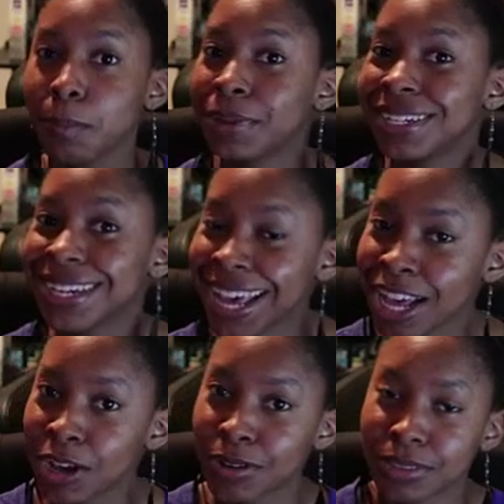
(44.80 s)
But
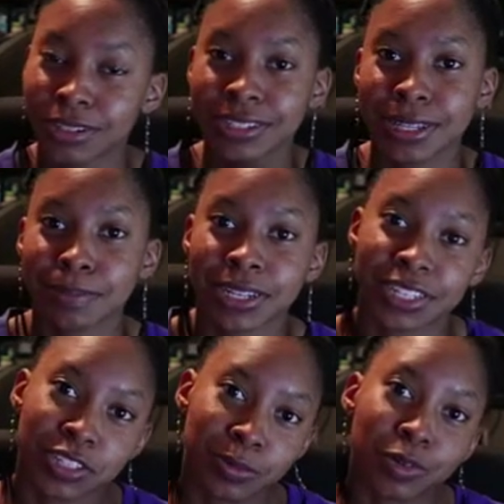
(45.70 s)
now they're stepping
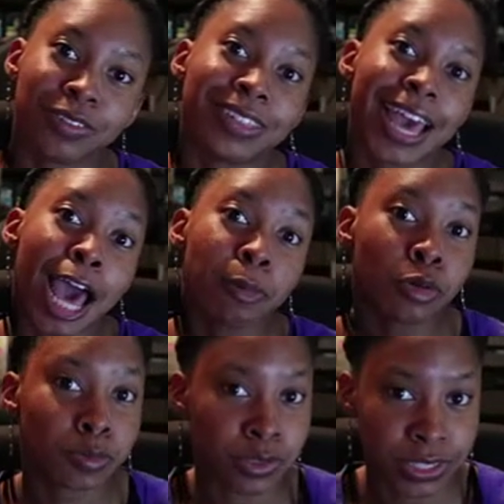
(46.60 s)
into more of the
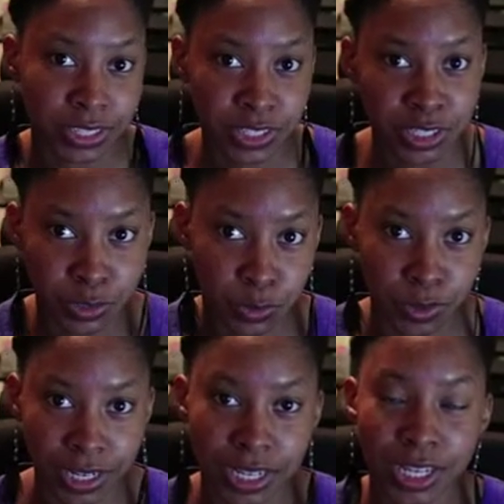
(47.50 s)
Apple Music
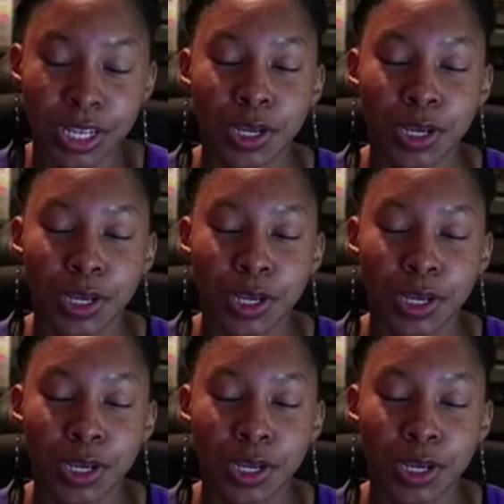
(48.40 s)
territory